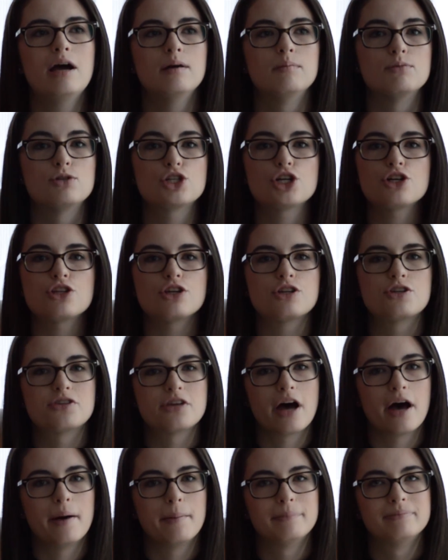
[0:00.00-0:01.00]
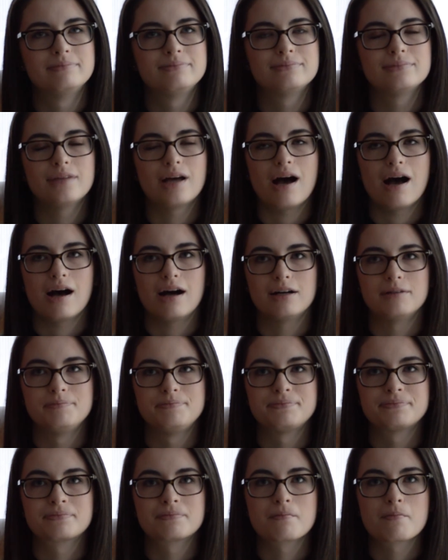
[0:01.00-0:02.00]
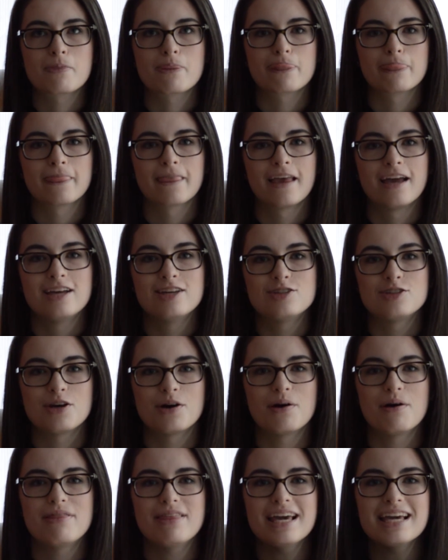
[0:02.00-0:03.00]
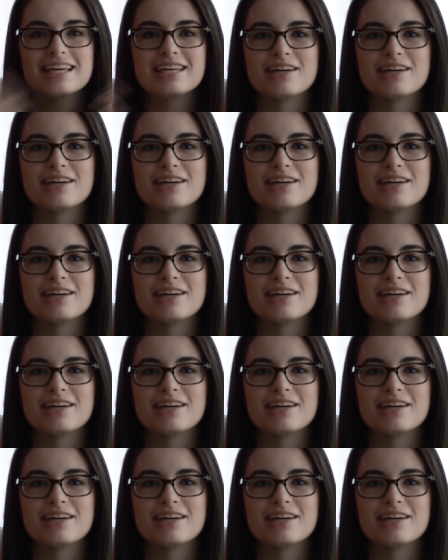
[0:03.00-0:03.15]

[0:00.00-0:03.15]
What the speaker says: I'm sure there's some. So thank